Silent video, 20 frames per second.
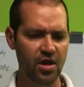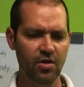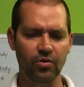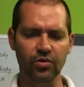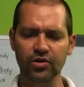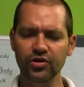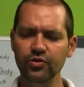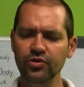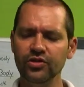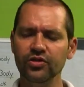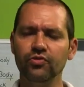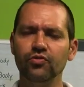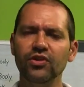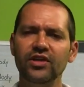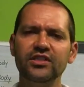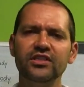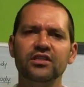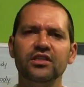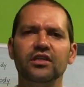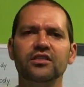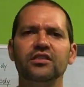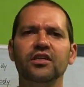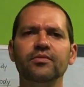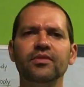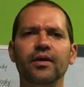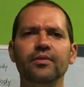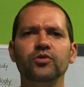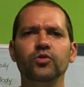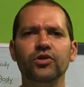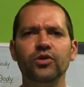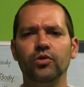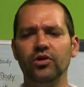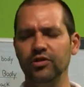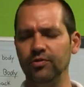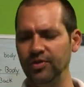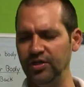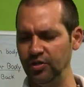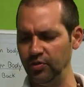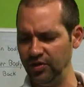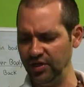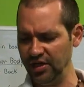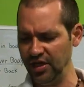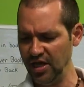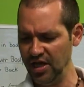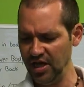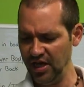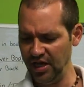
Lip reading: When we're doing the wrists, sometimes what you want to be doing